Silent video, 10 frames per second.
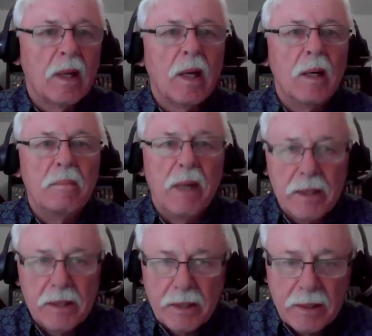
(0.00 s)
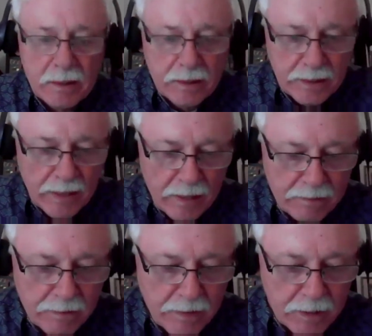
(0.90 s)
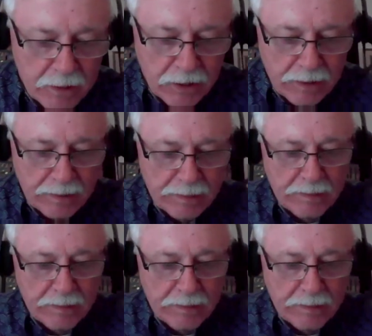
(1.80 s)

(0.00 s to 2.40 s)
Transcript: An amazing set of events.